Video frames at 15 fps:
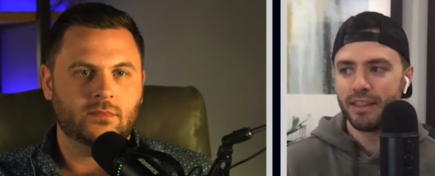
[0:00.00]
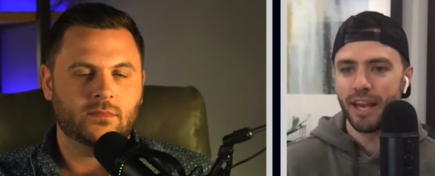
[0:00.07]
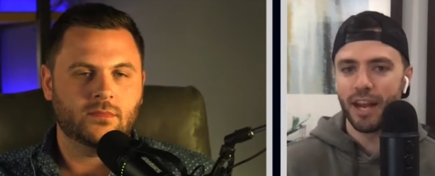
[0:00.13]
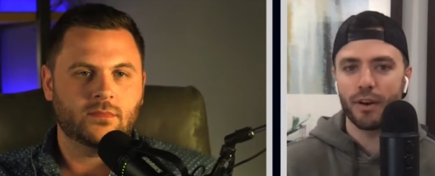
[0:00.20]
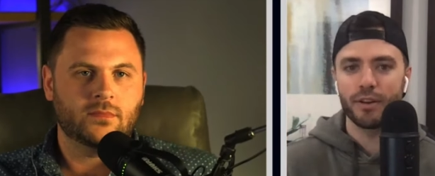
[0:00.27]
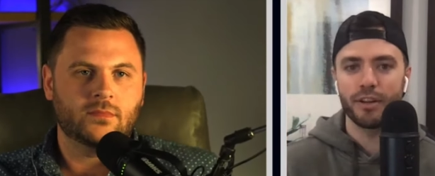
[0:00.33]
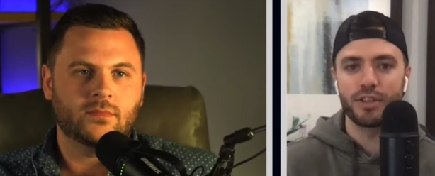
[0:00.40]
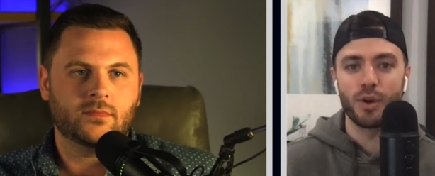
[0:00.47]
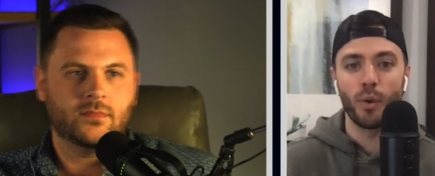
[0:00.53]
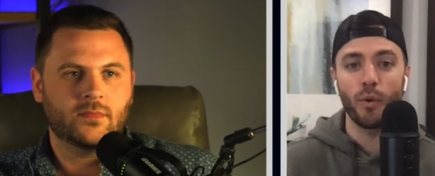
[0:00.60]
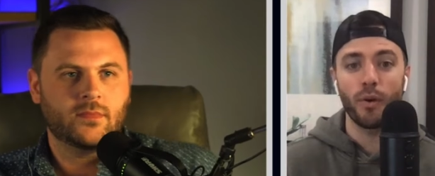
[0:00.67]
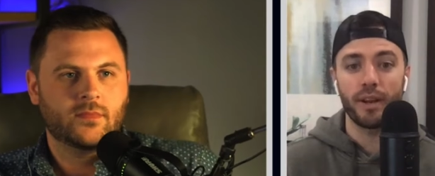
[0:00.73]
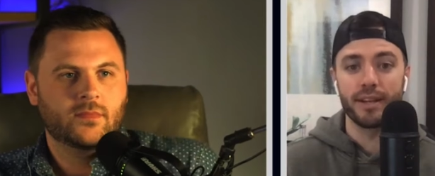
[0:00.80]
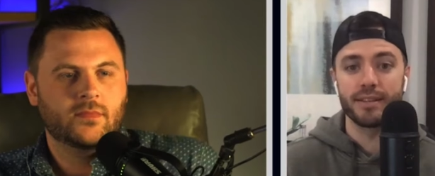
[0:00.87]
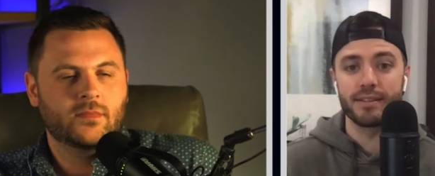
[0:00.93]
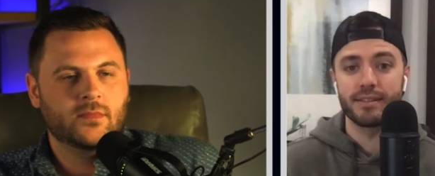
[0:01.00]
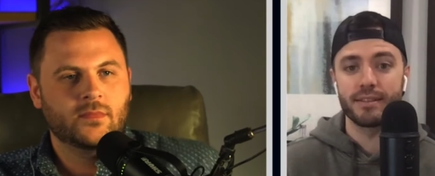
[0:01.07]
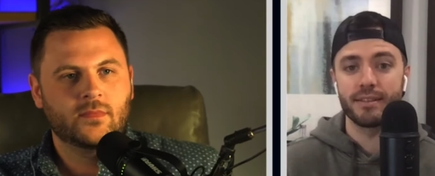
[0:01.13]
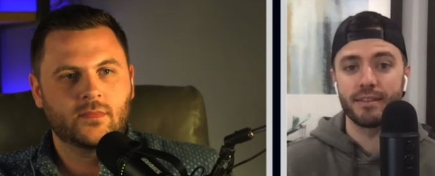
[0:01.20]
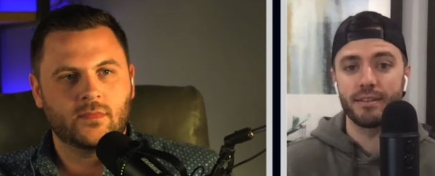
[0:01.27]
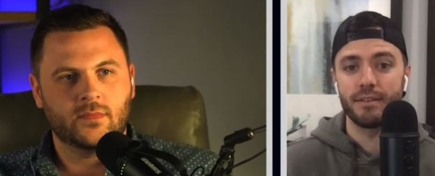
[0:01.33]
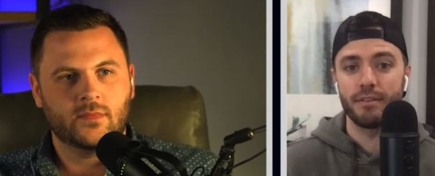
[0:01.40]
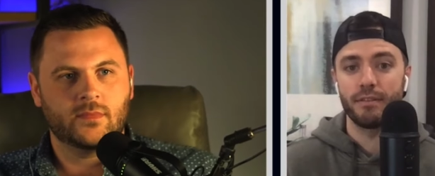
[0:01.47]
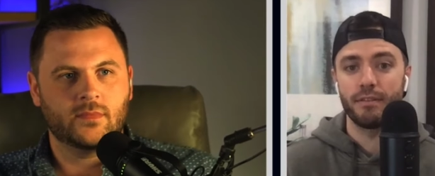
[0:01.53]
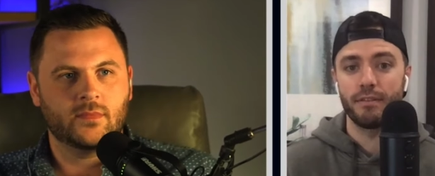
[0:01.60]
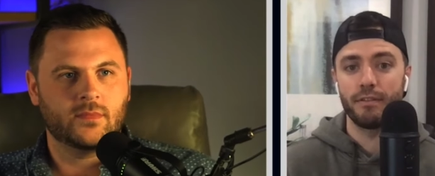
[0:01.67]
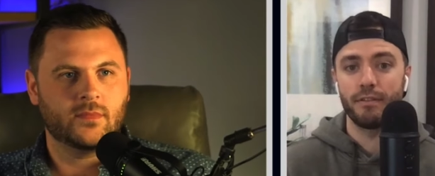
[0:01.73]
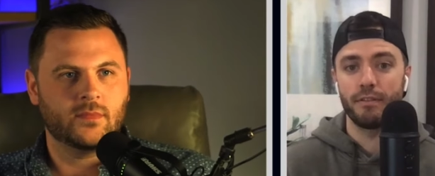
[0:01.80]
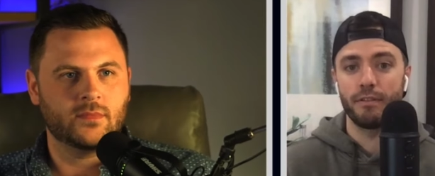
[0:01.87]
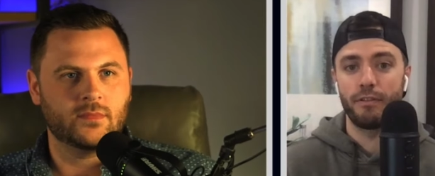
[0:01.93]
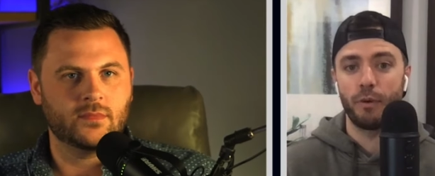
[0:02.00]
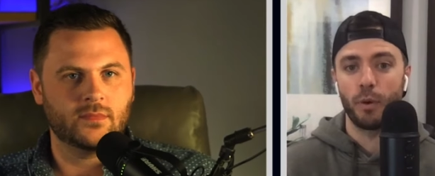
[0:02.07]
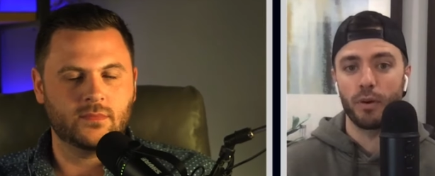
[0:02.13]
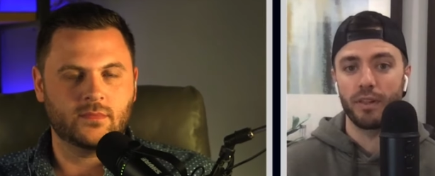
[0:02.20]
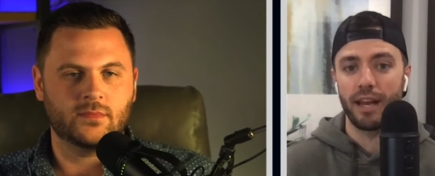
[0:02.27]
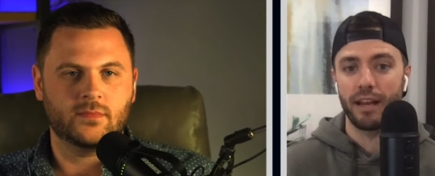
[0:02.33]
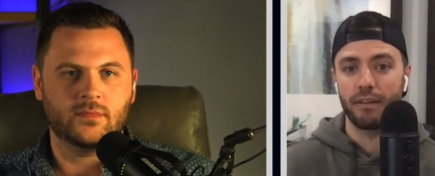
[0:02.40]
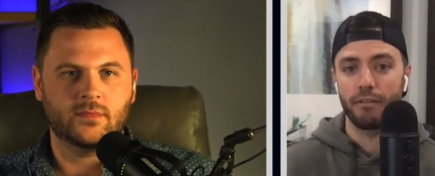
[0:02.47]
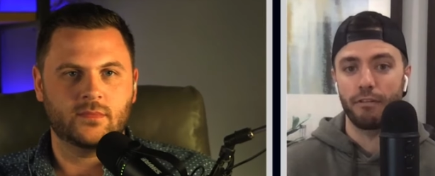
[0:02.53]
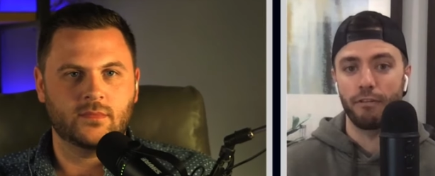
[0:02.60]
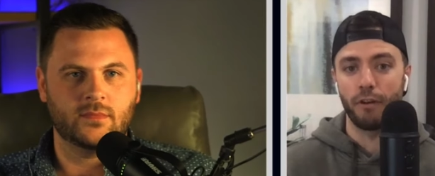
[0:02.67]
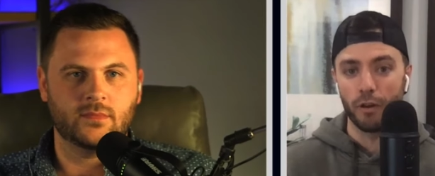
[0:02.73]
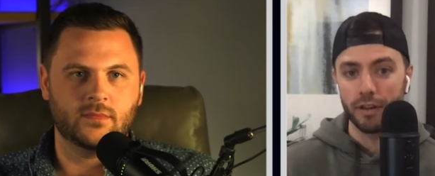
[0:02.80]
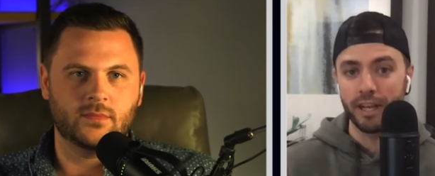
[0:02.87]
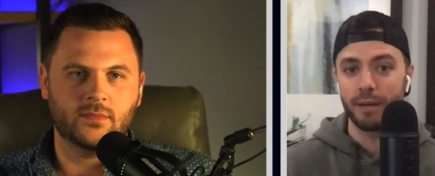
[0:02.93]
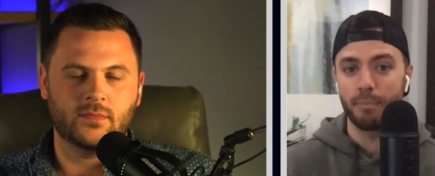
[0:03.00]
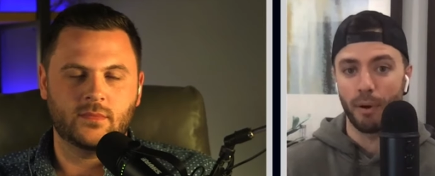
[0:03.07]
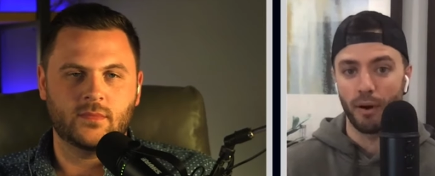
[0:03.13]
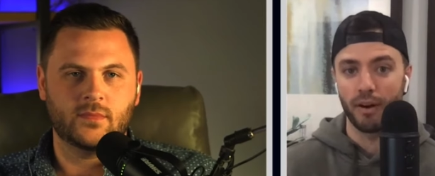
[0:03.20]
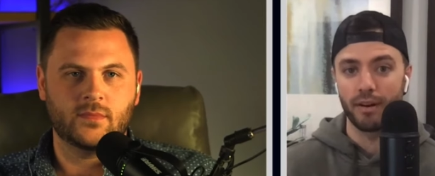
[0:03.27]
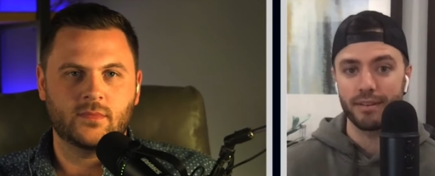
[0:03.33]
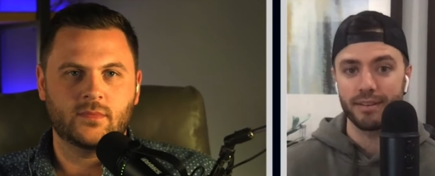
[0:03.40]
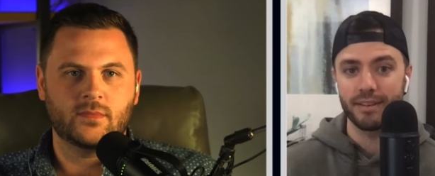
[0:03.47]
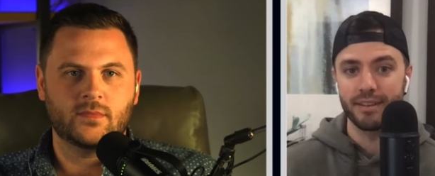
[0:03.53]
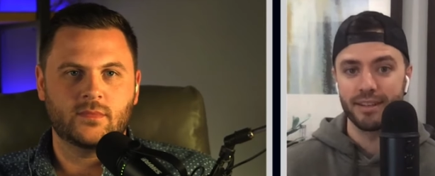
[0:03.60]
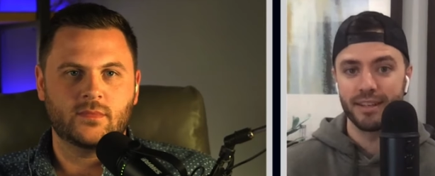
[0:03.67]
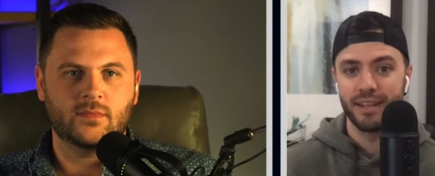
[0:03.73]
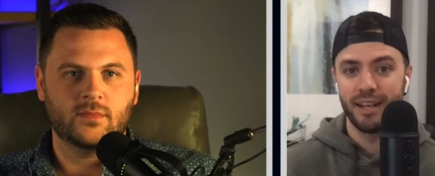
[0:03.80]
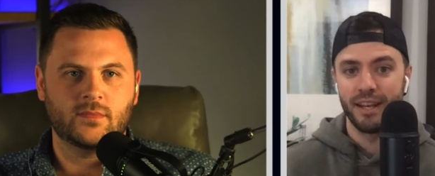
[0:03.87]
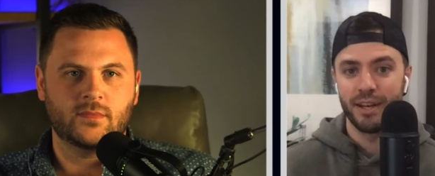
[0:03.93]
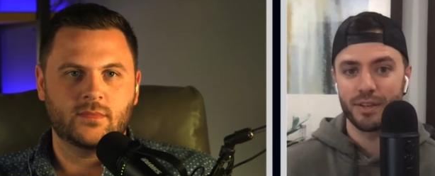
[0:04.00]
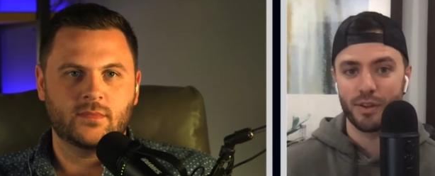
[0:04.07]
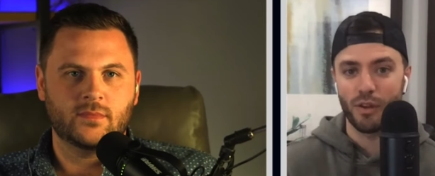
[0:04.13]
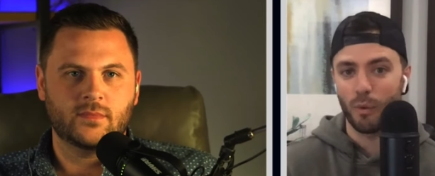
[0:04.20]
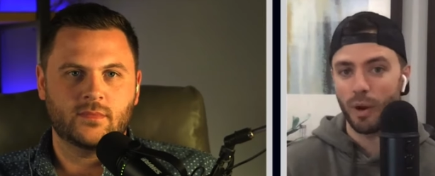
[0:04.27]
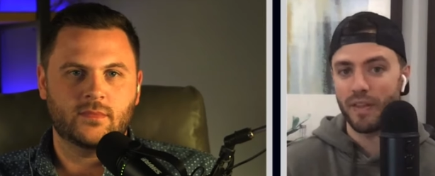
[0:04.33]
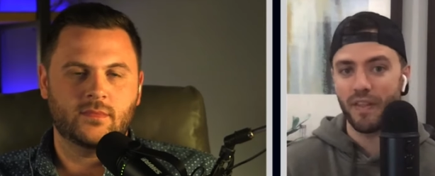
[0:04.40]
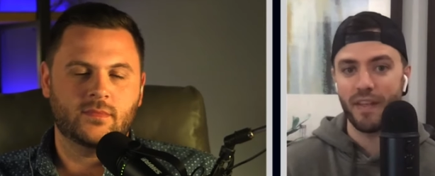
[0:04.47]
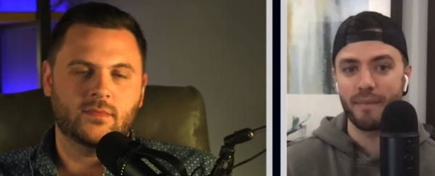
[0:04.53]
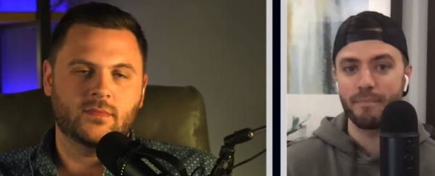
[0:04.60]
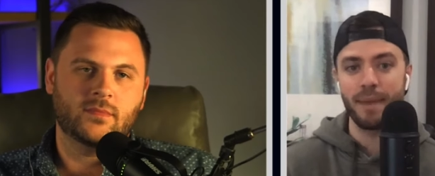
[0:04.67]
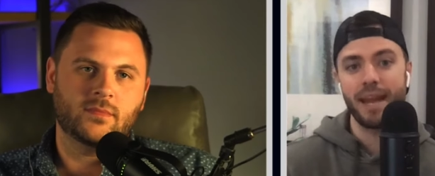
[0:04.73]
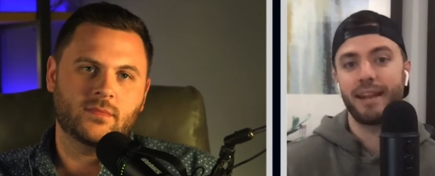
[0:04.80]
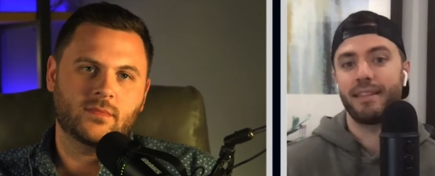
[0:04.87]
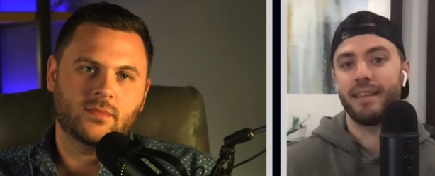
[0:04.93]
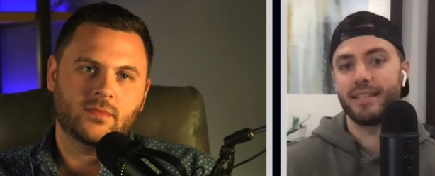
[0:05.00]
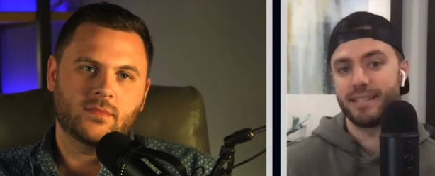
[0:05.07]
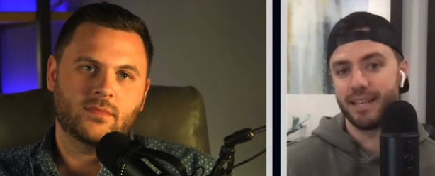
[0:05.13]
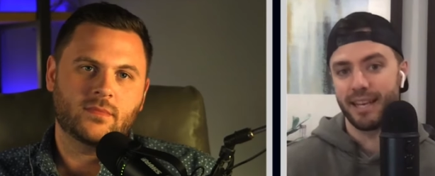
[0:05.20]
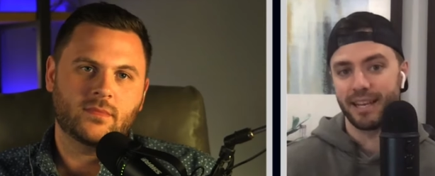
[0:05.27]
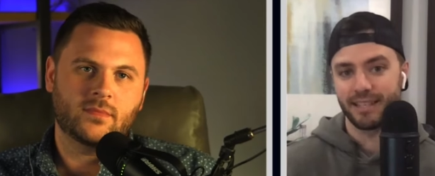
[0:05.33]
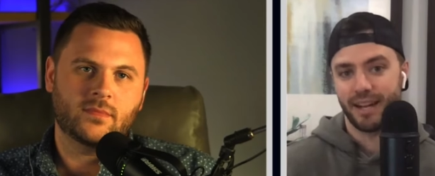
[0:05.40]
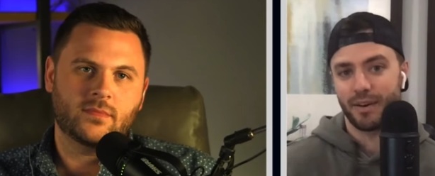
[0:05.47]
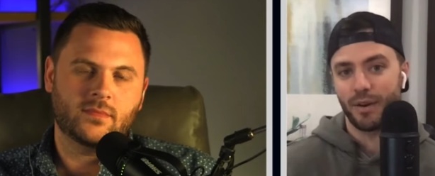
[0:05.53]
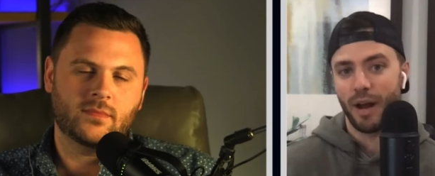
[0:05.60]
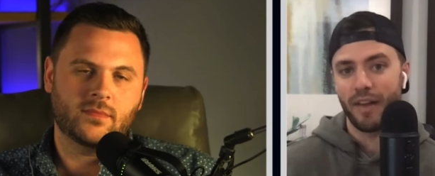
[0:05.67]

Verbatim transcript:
Speaker 1: They are notorious for like falling apart. So the way that they make these things, I